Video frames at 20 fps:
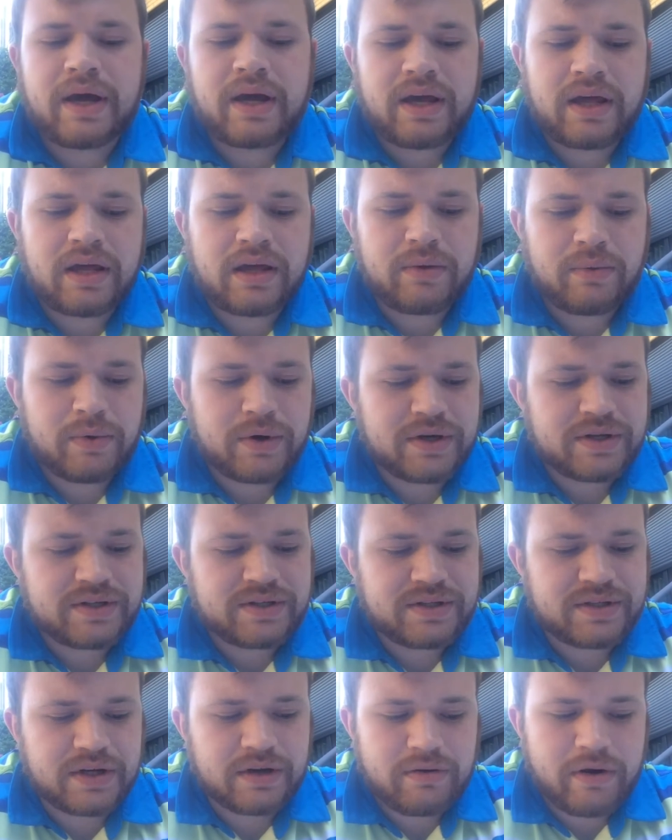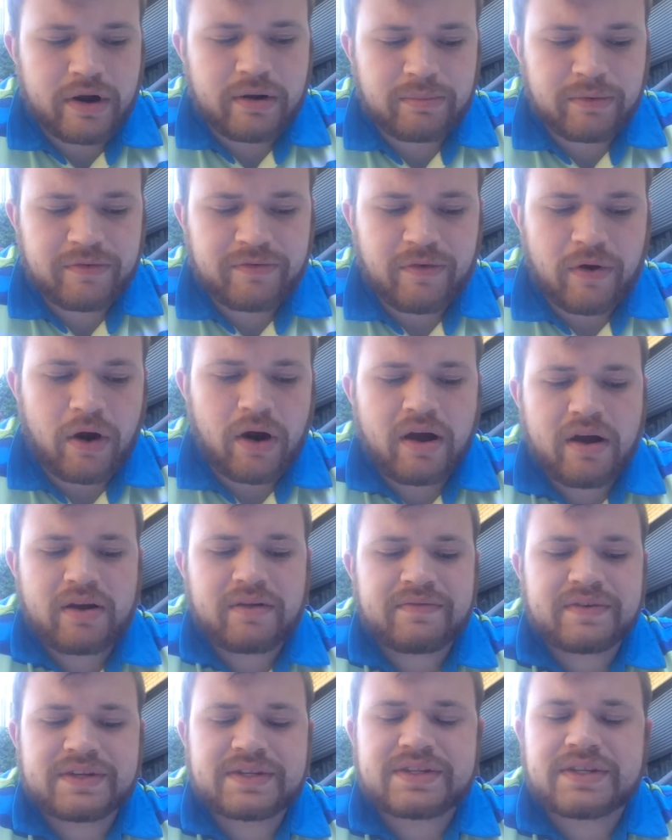He was incredibly far ahead
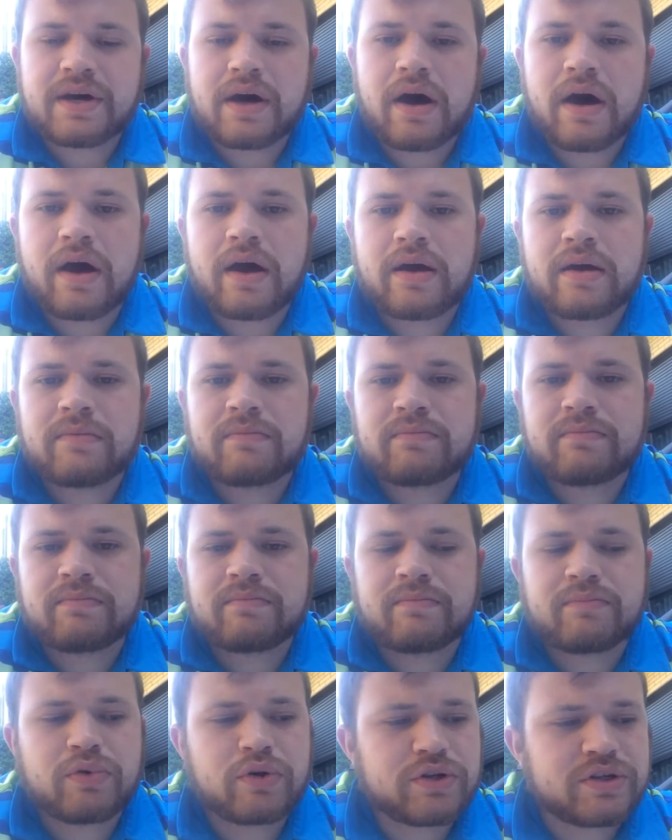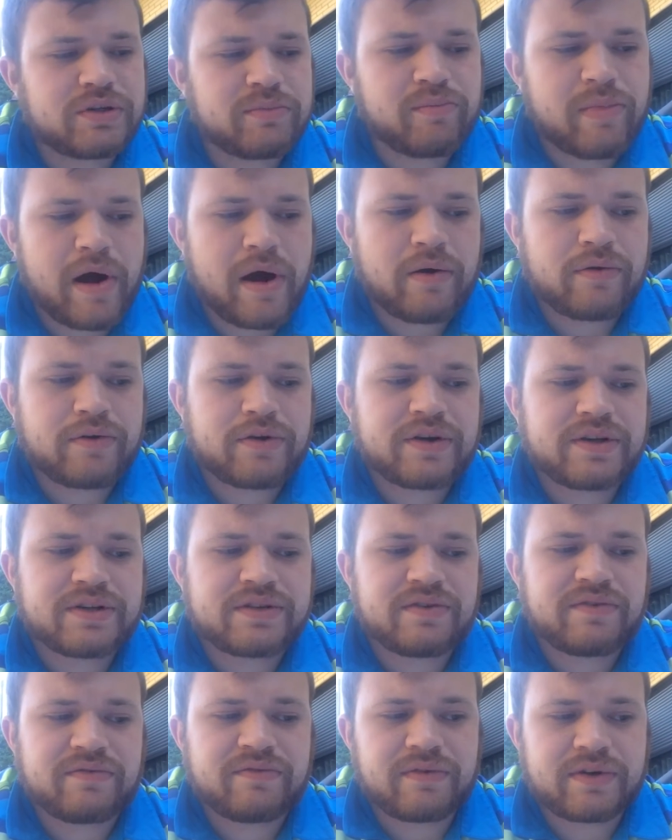of his time, pushed the
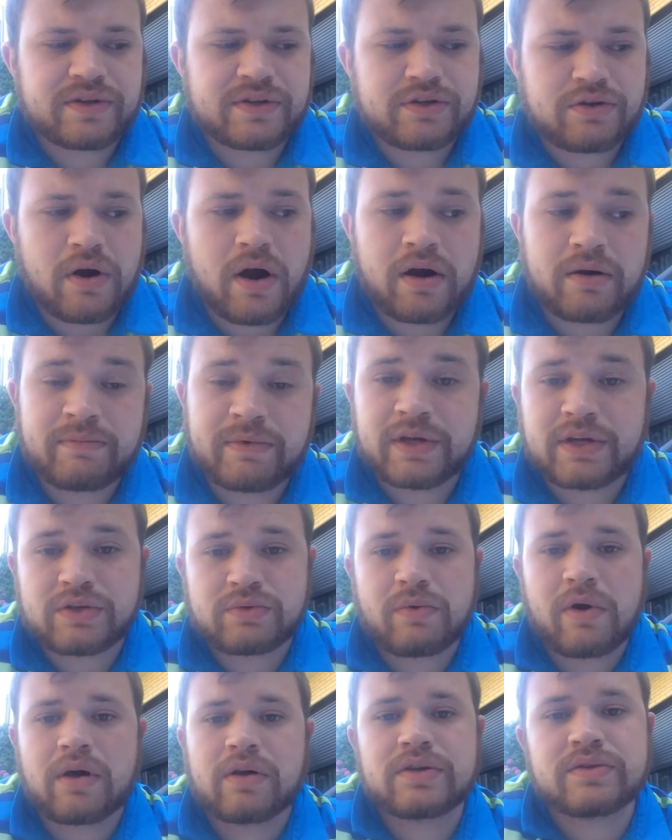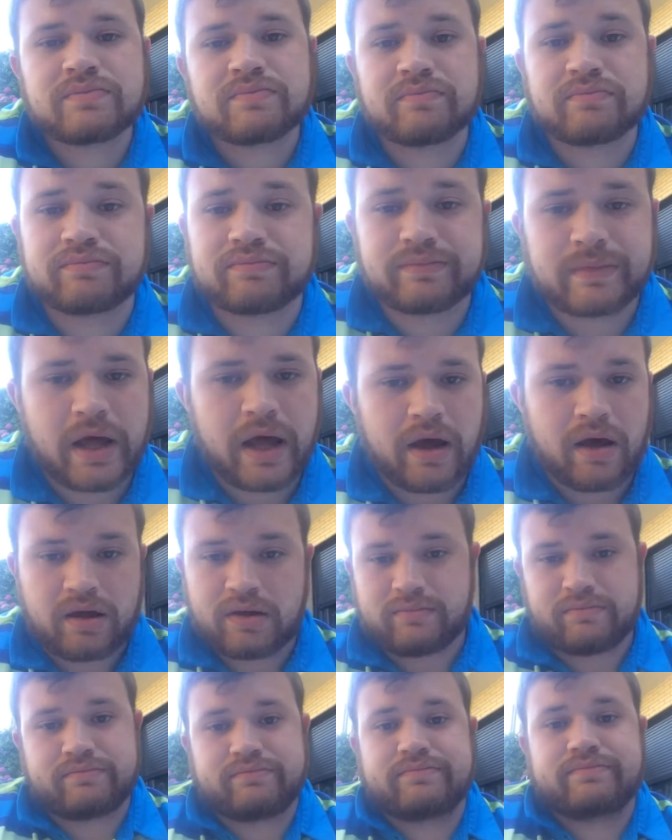boundaries of astronomy as well as
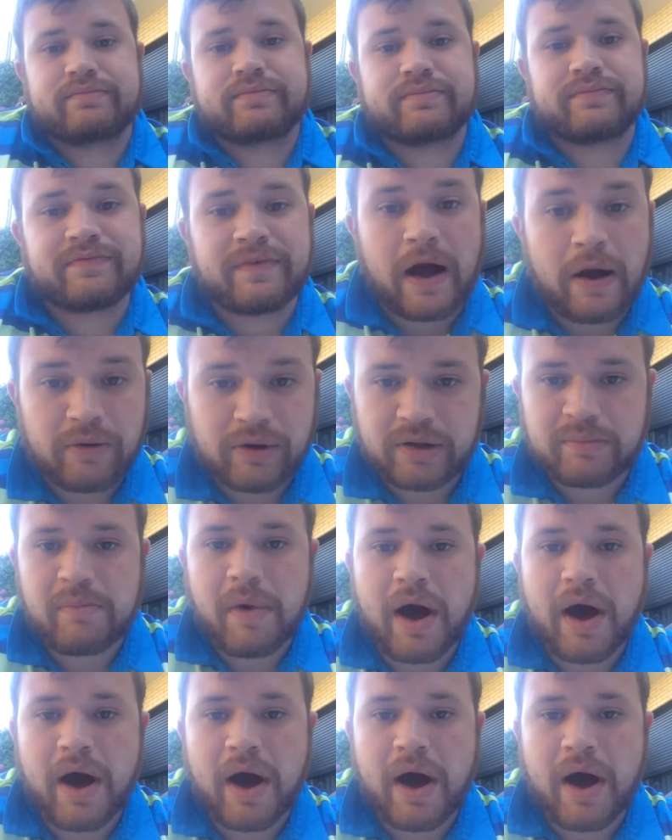founding